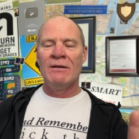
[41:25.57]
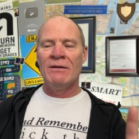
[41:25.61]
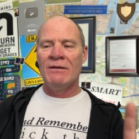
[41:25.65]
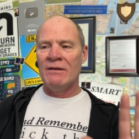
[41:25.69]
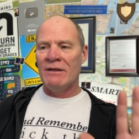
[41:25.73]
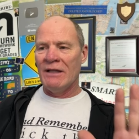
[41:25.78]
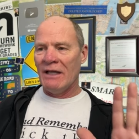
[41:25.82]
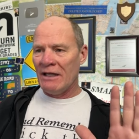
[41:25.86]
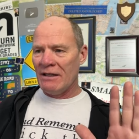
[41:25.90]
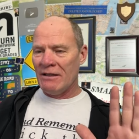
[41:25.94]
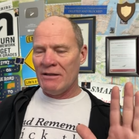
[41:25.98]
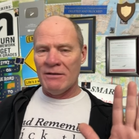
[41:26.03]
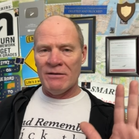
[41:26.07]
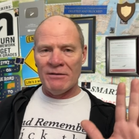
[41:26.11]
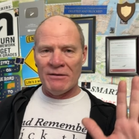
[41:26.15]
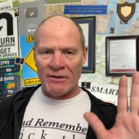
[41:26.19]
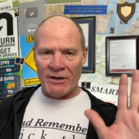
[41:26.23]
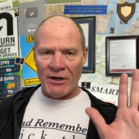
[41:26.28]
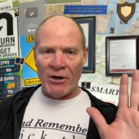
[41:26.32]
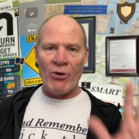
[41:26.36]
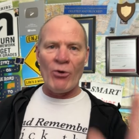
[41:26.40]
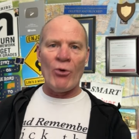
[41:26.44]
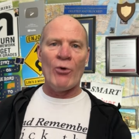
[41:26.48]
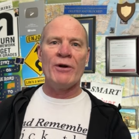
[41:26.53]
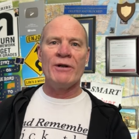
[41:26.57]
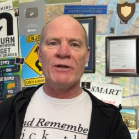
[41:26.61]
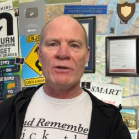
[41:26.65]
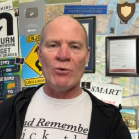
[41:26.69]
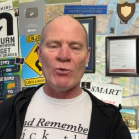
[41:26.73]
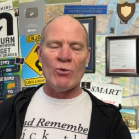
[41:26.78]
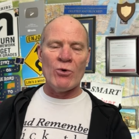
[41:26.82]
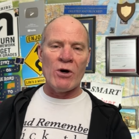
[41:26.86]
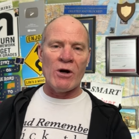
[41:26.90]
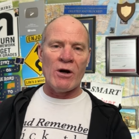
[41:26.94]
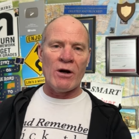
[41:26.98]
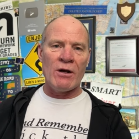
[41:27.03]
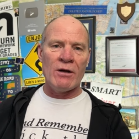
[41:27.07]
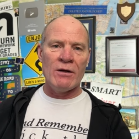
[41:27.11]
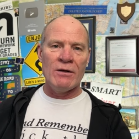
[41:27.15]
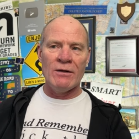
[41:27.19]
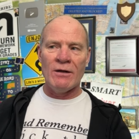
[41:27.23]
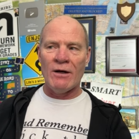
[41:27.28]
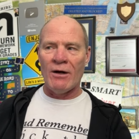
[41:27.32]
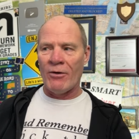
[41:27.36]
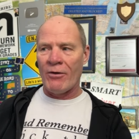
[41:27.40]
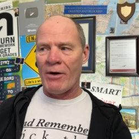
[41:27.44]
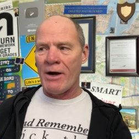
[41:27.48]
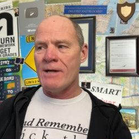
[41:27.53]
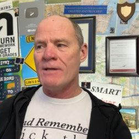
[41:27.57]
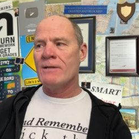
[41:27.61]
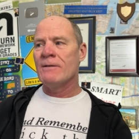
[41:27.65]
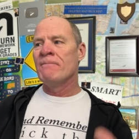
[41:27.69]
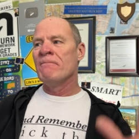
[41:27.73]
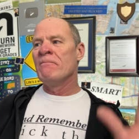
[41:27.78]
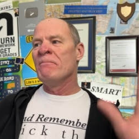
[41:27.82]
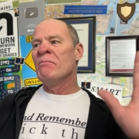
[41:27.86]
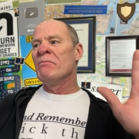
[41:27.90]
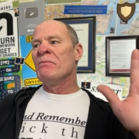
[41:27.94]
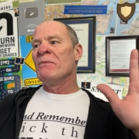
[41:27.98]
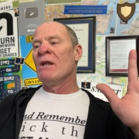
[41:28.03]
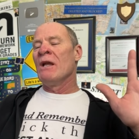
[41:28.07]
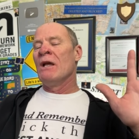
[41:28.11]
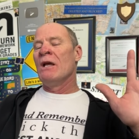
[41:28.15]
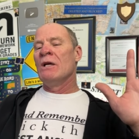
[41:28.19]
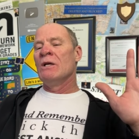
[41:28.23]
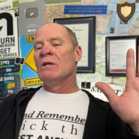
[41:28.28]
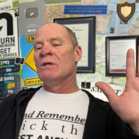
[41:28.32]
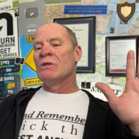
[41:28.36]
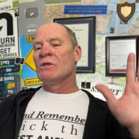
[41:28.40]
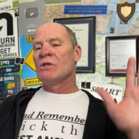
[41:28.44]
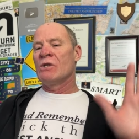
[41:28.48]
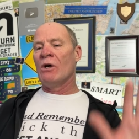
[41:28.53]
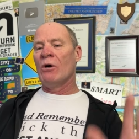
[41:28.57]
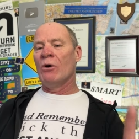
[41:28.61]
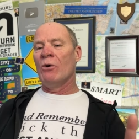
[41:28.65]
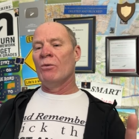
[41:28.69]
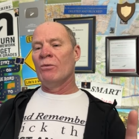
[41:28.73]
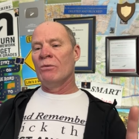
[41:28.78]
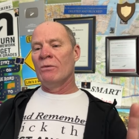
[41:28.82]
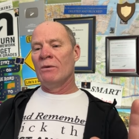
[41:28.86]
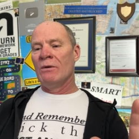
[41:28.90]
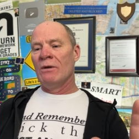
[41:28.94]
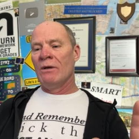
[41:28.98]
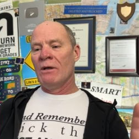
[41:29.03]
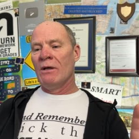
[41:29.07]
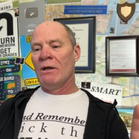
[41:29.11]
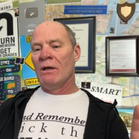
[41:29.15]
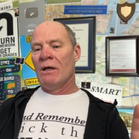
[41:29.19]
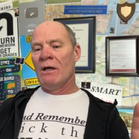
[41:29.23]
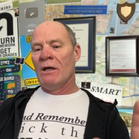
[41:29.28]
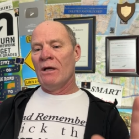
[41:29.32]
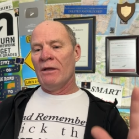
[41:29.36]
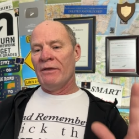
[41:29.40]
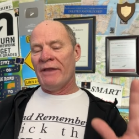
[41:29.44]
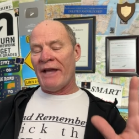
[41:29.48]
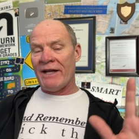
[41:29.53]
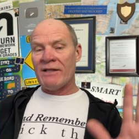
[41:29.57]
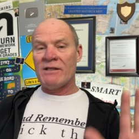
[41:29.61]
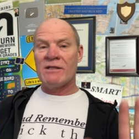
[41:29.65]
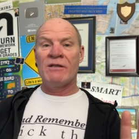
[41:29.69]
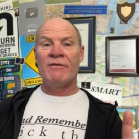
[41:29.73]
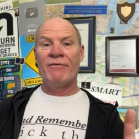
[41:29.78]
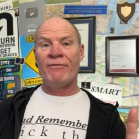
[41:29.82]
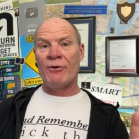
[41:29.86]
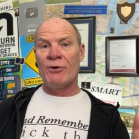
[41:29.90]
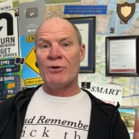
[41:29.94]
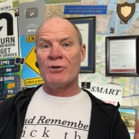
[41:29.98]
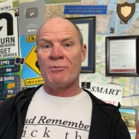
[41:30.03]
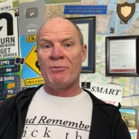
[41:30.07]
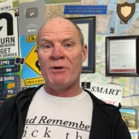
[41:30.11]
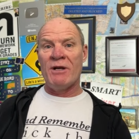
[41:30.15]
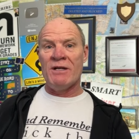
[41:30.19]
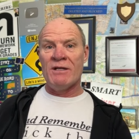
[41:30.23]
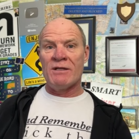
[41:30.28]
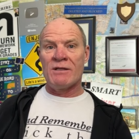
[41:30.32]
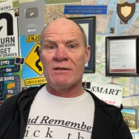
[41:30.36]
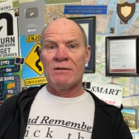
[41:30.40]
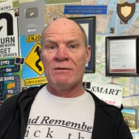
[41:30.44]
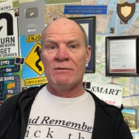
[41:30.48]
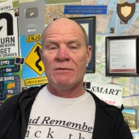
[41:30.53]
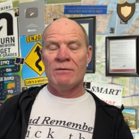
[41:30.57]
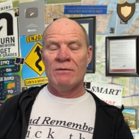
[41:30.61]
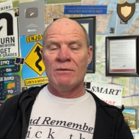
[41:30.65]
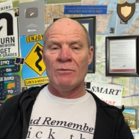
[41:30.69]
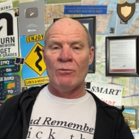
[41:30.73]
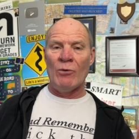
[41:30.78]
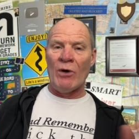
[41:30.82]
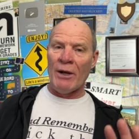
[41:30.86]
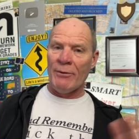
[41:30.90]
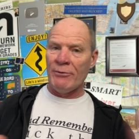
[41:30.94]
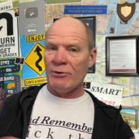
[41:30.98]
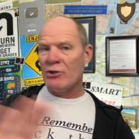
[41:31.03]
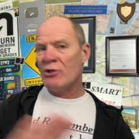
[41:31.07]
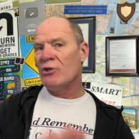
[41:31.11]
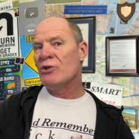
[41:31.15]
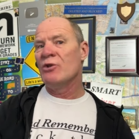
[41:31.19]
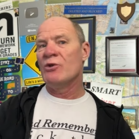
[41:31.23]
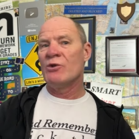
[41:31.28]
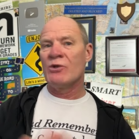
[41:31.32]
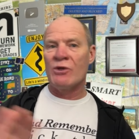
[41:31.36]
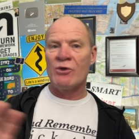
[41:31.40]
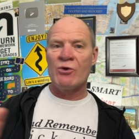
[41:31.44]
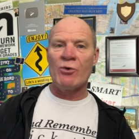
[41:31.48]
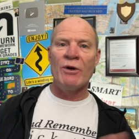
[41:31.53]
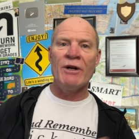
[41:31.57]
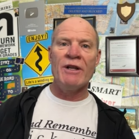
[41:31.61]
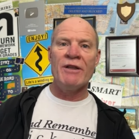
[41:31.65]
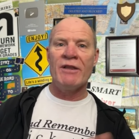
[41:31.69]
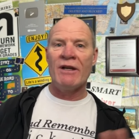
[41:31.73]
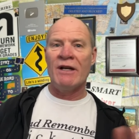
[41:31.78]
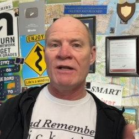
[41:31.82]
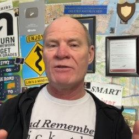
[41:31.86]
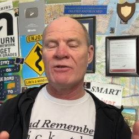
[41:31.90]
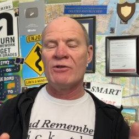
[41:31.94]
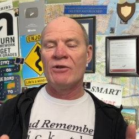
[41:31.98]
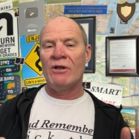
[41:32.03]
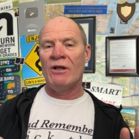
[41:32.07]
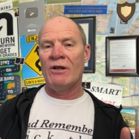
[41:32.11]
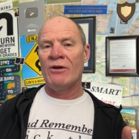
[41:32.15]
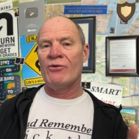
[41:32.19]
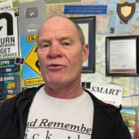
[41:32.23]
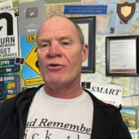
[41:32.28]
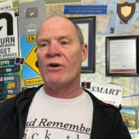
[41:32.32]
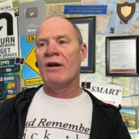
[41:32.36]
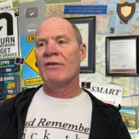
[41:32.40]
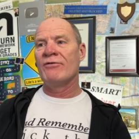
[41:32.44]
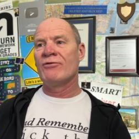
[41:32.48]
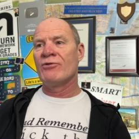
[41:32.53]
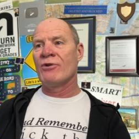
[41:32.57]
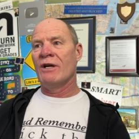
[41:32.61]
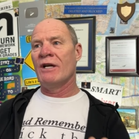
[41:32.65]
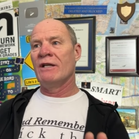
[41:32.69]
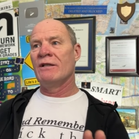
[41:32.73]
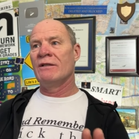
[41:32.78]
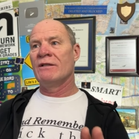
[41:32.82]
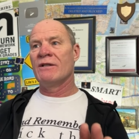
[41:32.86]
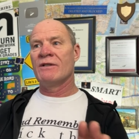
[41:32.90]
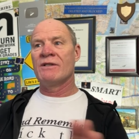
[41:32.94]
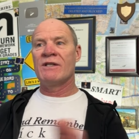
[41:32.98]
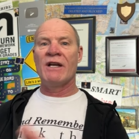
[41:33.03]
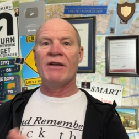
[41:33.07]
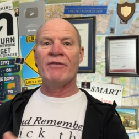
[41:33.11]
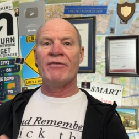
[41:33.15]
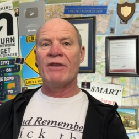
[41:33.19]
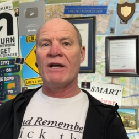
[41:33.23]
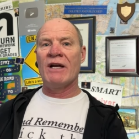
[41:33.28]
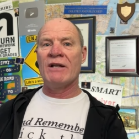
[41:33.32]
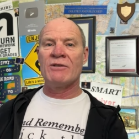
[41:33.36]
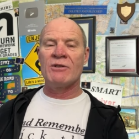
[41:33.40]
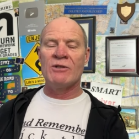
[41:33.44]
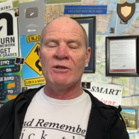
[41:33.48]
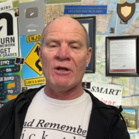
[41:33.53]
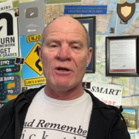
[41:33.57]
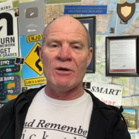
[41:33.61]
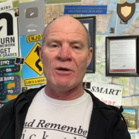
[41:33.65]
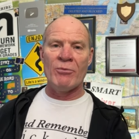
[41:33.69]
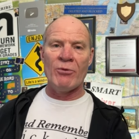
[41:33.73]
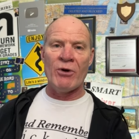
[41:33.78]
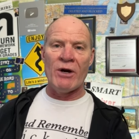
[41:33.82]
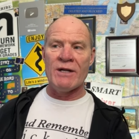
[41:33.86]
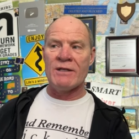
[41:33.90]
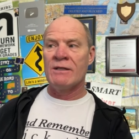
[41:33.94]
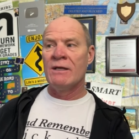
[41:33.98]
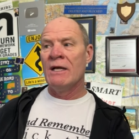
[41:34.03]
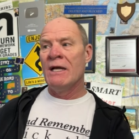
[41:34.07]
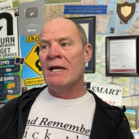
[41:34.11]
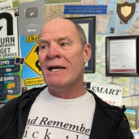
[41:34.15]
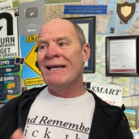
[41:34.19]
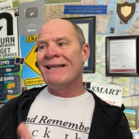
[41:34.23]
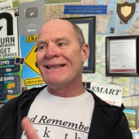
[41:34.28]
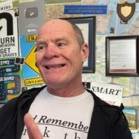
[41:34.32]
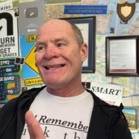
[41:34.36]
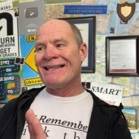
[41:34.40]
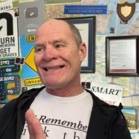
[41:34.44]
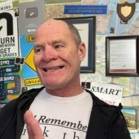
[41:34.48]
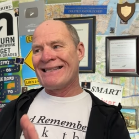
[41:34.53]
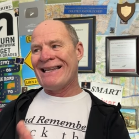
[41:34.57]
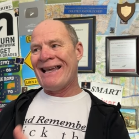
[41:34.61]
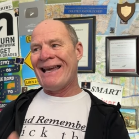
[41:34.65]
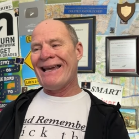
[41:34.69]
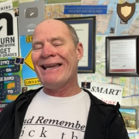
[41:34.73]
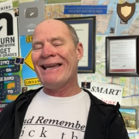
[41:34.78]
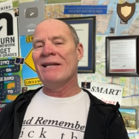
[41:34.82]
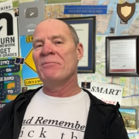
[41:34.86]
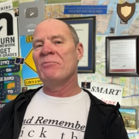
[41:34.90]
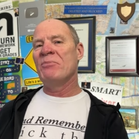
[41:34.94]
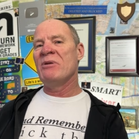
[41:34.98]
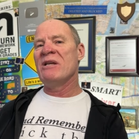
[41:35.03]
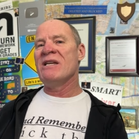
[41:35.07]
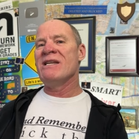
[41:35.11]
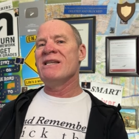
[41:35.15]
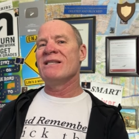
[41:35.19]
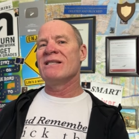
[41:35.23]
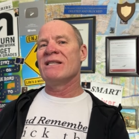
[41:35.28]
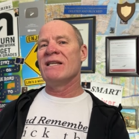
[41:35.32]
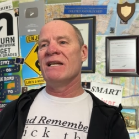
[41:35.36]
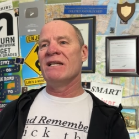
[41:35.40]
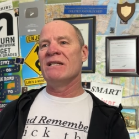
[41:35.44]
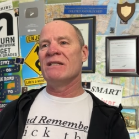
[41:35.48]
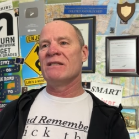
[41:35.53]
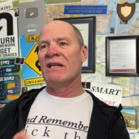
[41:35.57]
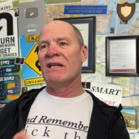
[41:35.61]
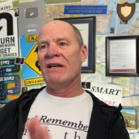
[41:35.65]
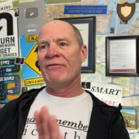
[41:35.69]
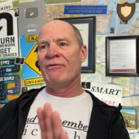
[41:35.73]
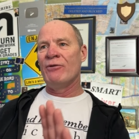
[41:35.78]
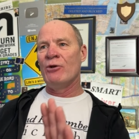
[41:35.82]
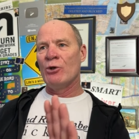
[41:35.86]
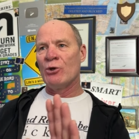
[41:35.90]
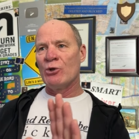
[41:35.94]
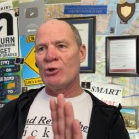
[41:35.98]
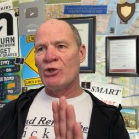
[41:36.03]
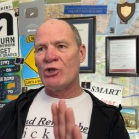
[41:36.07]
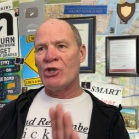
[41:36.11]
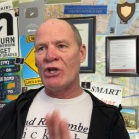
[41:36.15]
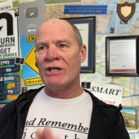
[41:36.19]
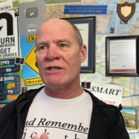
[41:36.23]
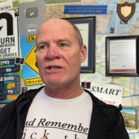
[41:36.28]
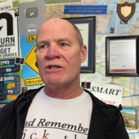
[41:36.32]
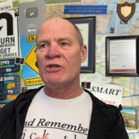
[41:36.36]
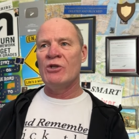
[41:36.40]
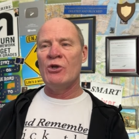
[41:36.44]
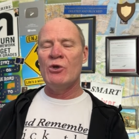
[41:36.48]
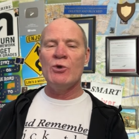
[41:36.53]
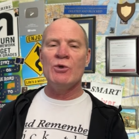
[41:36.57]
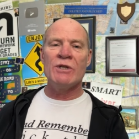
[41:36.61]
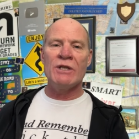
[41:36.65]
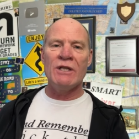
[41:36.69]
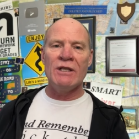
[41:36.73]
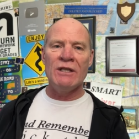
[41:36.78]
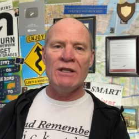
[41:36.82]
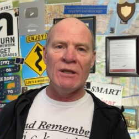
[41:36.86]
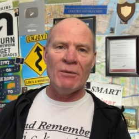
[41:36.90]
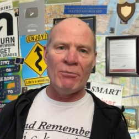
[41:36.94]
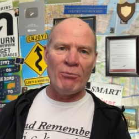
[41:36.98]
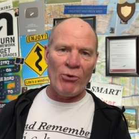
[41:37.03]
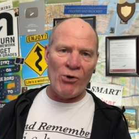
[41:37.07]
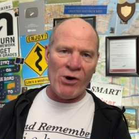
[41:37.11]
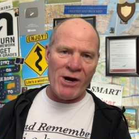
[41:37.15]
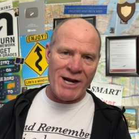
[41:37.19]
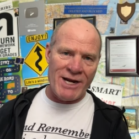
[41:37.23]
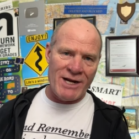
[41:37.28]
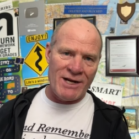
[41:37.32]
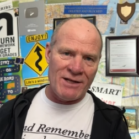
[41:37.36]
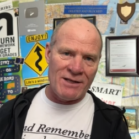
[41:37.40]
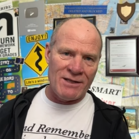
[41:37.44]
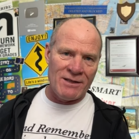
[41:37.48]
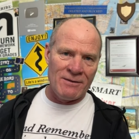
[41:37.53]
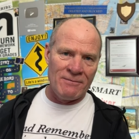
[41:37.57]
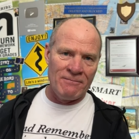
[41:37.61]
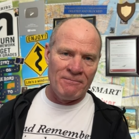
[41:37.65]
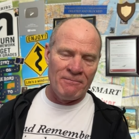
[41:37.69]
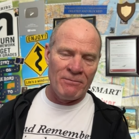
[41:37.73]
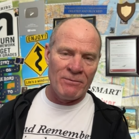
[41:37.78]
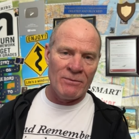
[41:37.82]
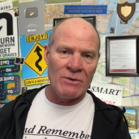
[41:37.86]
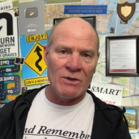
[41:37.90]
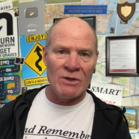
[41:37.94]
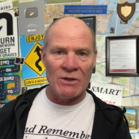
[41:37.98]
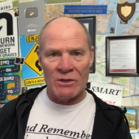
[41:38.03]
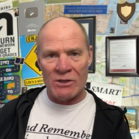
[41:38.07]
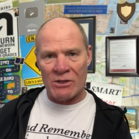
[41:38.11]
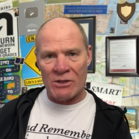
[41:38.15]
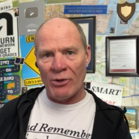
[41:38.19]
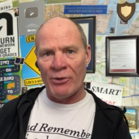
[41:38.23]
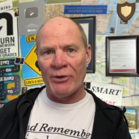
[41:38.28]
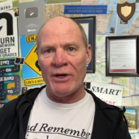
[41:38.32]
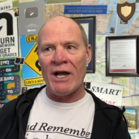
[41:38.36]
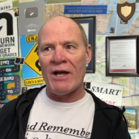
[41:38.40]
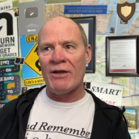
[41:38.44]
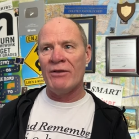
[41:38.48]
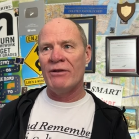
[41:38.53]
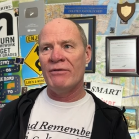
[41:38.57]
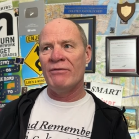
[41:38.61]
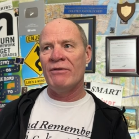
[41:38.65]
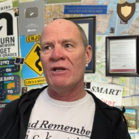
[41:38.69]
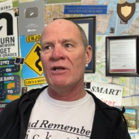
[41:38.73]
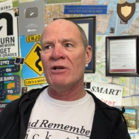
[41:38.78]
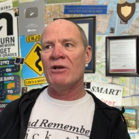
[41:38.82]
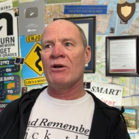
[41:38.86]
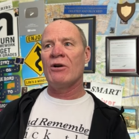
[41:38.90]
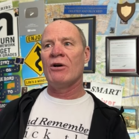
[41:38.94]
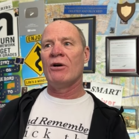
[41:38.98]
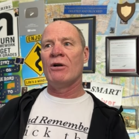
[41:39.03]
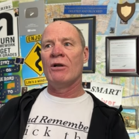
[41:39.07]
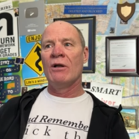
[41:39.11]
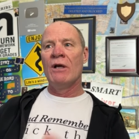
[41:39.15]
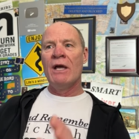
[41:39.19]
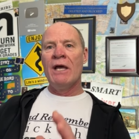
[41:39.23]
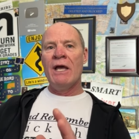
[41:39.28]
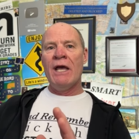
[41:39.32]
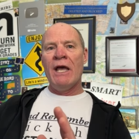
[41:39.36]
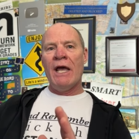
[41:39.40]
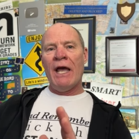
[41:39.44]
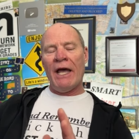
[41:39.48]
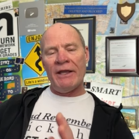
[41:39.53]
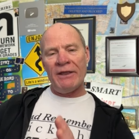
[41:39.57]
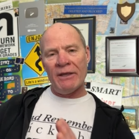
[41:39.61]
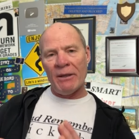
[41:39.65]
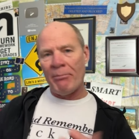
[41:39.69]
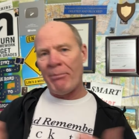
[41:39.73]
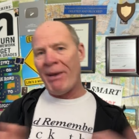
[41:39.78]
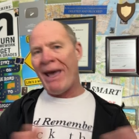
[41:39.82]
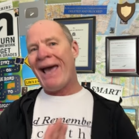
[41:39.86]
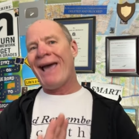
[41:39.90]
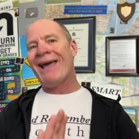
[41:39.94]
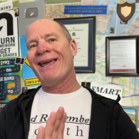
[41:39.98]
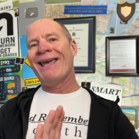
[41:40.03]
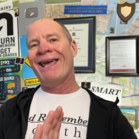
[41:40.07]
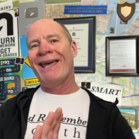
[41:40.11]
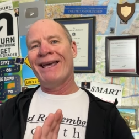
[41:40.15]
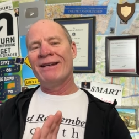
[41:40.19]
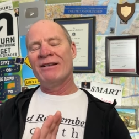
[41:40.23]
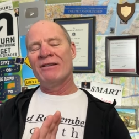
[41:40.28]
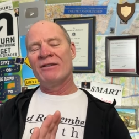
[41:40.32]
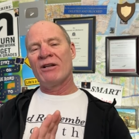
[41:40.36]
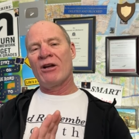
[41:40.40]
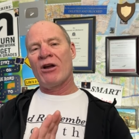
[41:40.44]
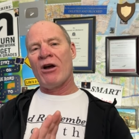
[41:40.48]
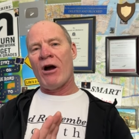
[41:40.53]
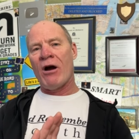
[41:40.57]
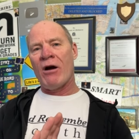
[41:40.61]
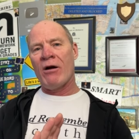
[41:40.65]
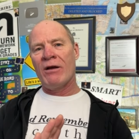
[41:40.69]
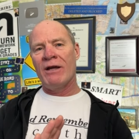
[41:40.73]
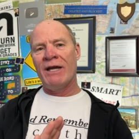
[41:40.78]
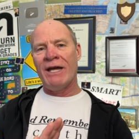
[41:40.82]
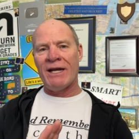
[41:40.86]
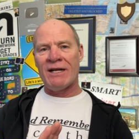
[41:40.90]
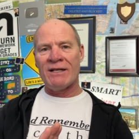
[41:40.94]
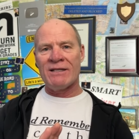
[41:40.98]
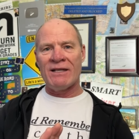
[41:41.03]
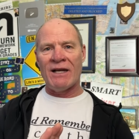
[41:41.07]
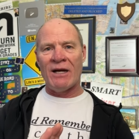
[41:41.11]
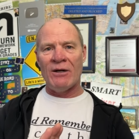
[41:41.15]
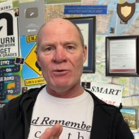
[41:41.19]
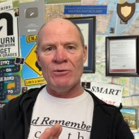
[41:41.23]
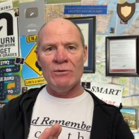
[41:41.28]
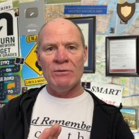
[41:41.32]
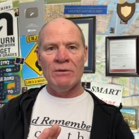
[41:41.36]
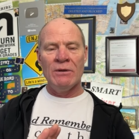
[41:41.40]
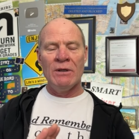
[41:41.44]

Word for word: then they're going to work. All right. So that's the first piece. Why would you use a $20,000 drivetrain to save $1,000 brakes? The second piece is if you're just using the brakes to slow down the vehicle and the back end of the car kicks out